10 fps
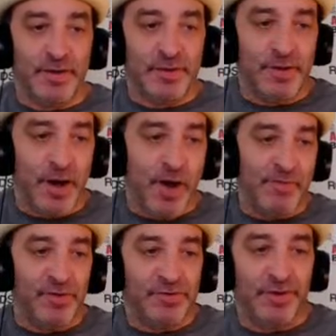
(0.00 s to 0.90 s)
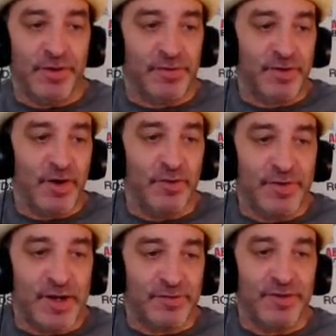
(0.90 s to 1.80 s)
And, obviously this goes
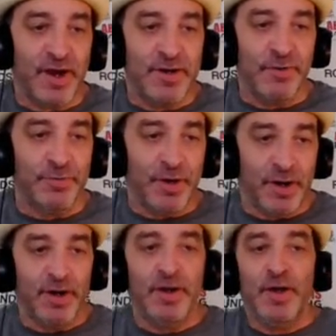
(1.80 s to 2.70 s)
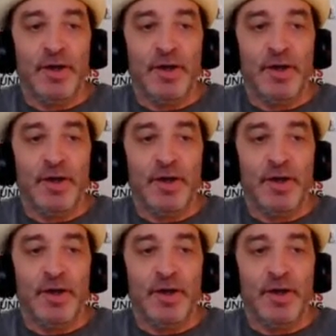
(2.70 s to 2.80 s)
without saying, you're a